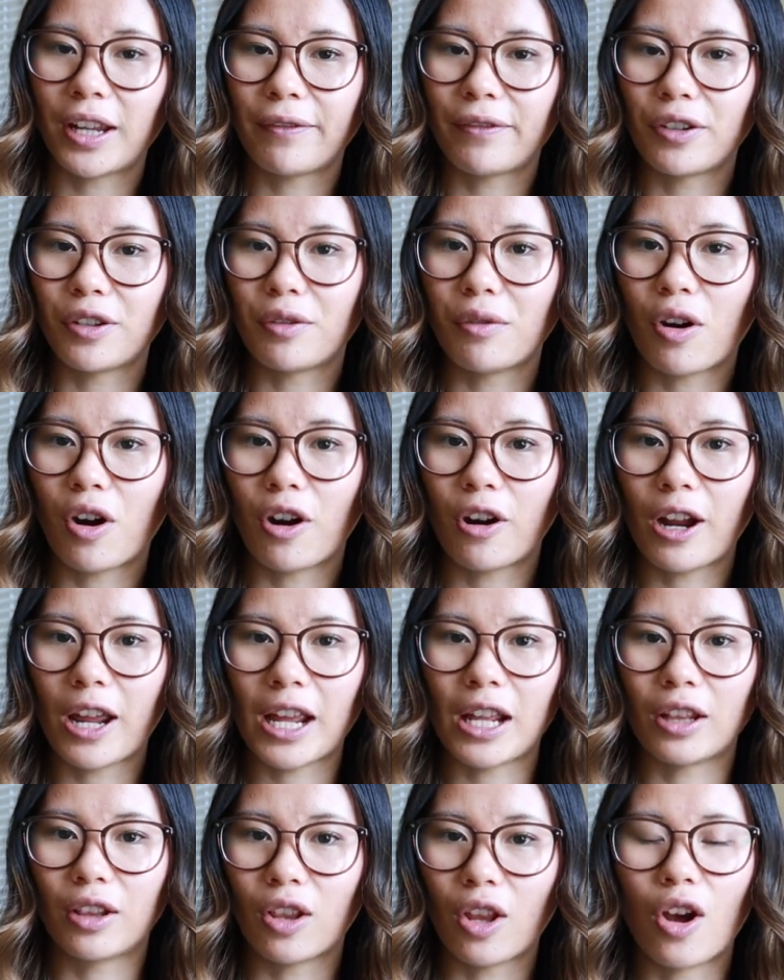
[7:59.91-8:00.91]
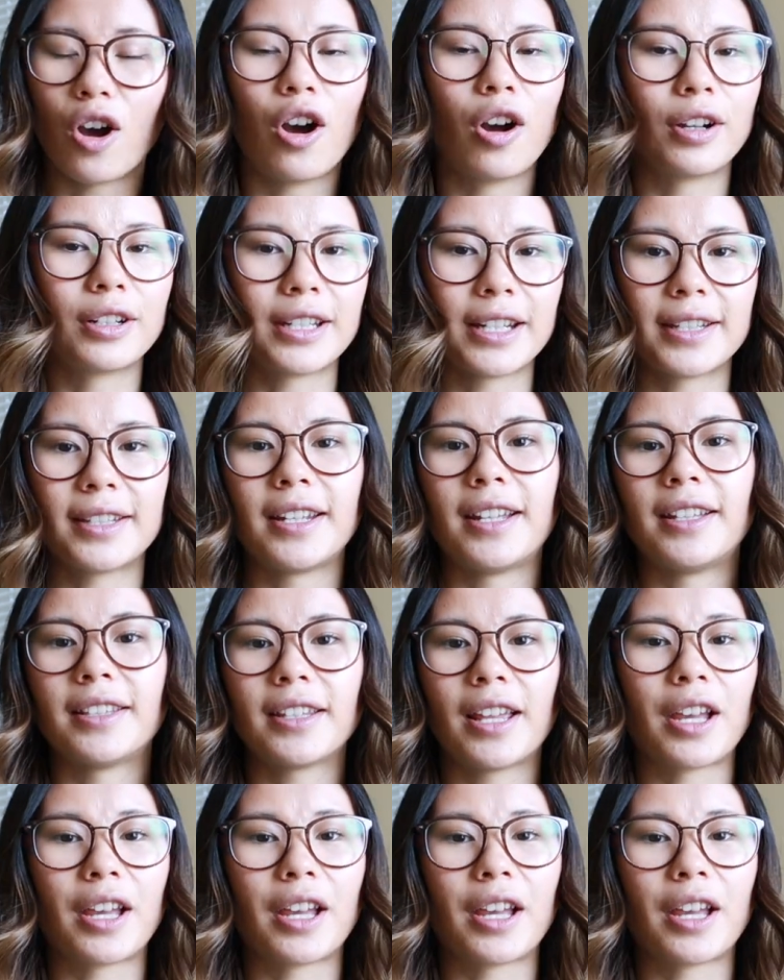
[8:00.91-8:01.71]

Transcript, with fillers: if you are a long distance,